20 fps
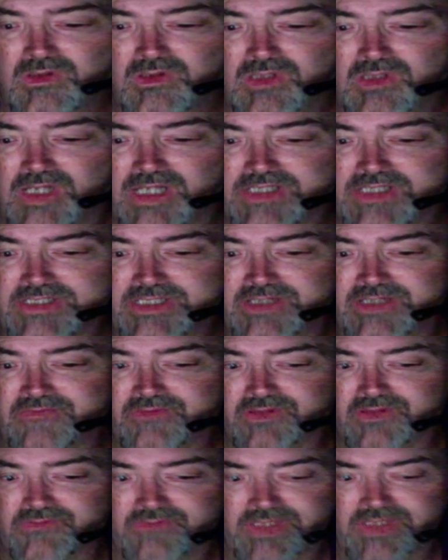idea
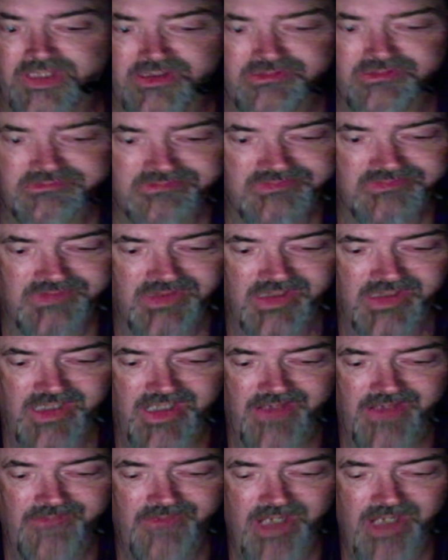for the video. I,
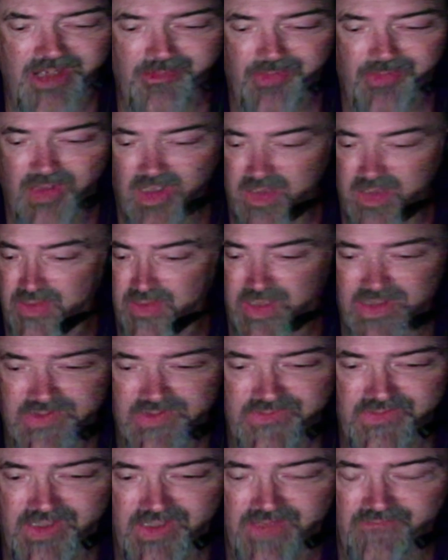I, I
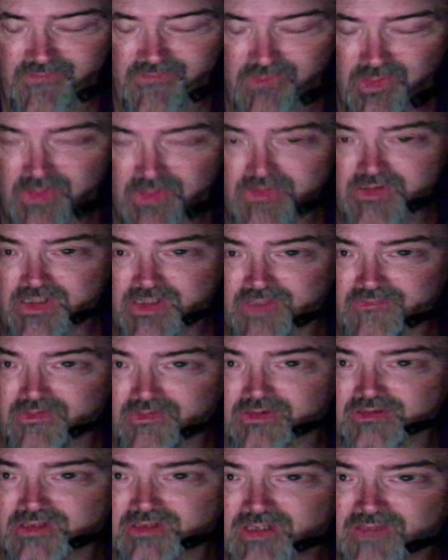apologize. I've looked and I've
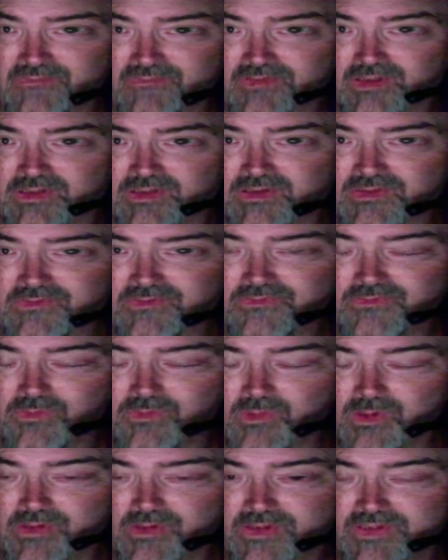looked and I've looked
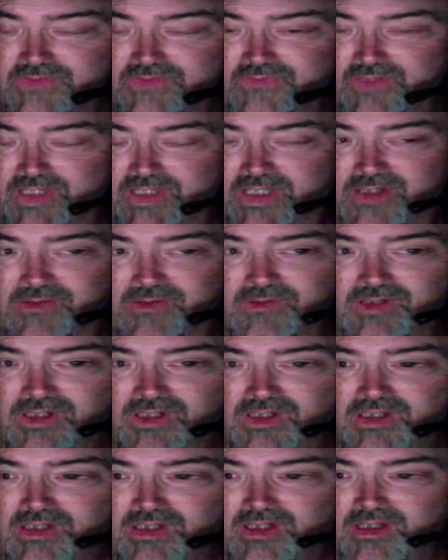for this video
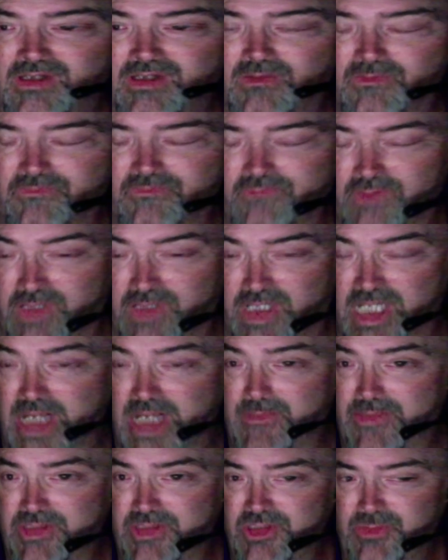or for the
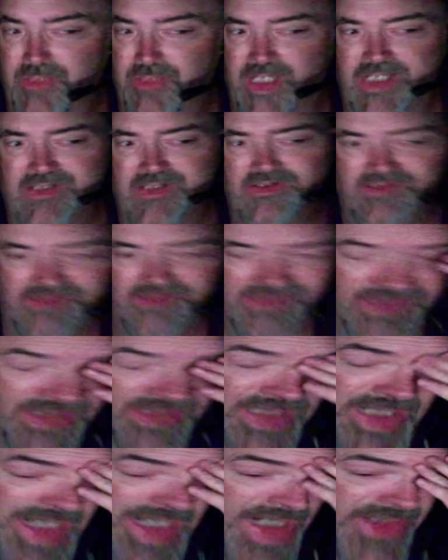comments you made,
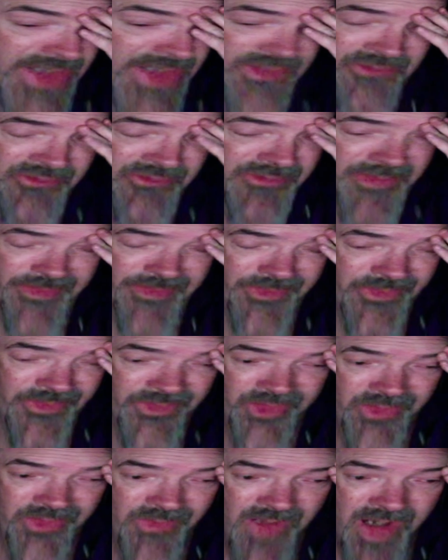and I, I don't remember who
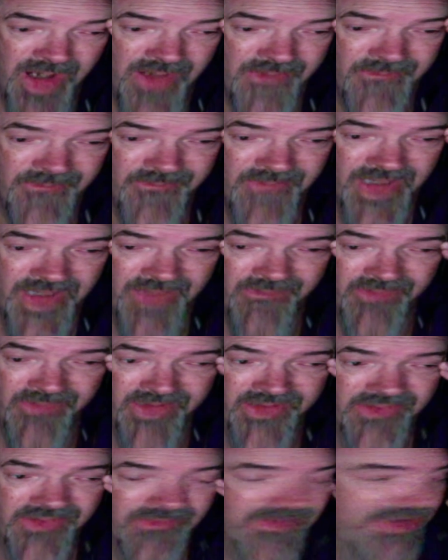you are. I really
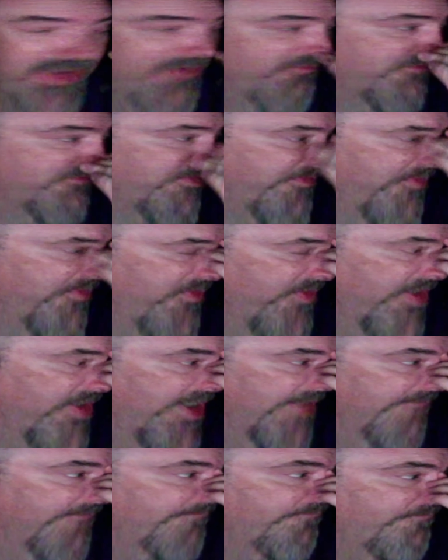don't. I don't remember your
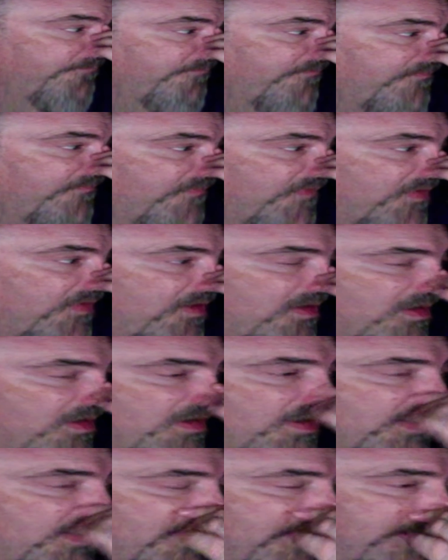name.
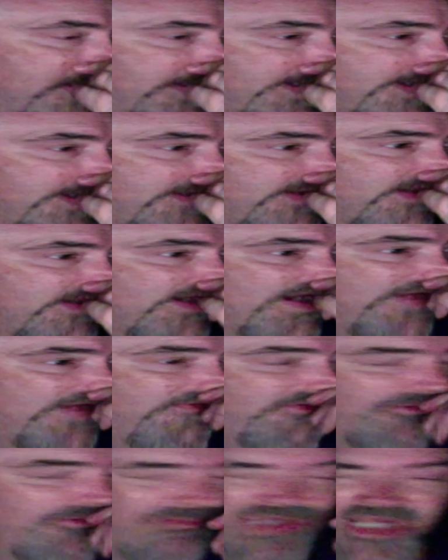And I
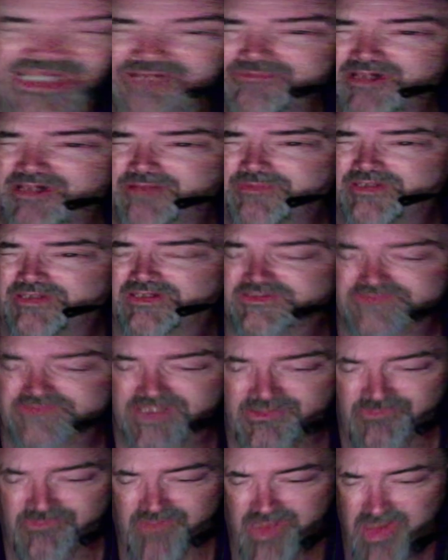feel bad about it because I
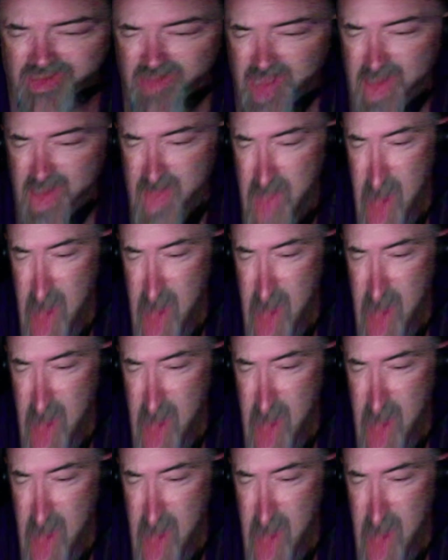really liked the